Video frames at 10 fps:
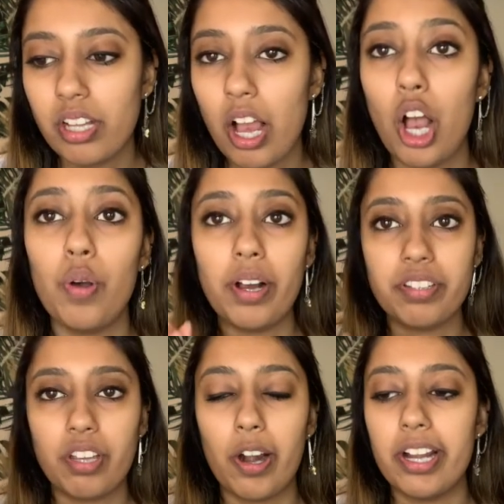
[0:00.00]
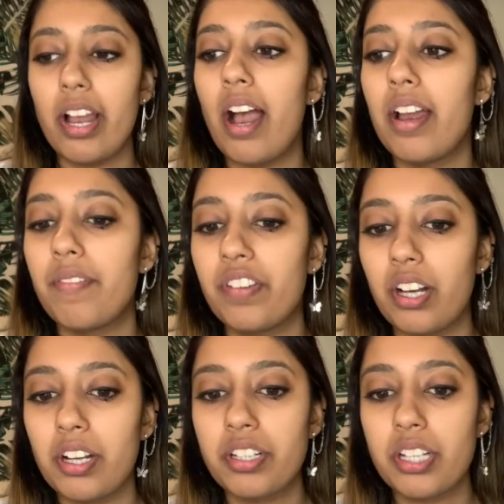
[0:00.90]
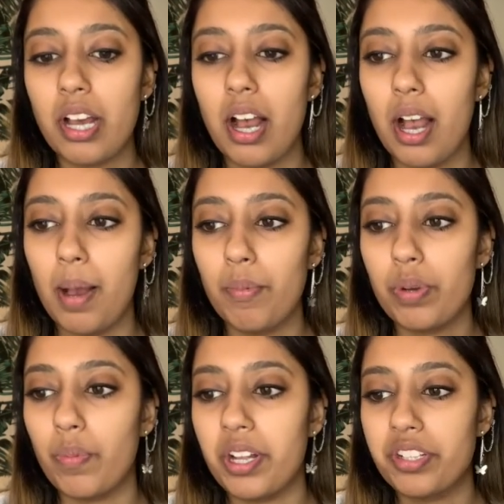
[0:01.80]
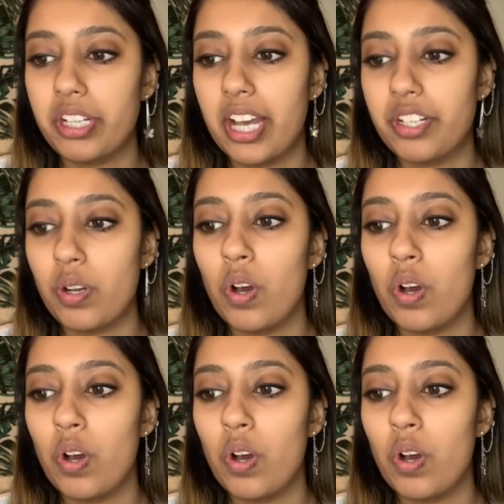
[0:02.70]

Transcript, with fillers: Oh, and sorry, I forgot. We want to get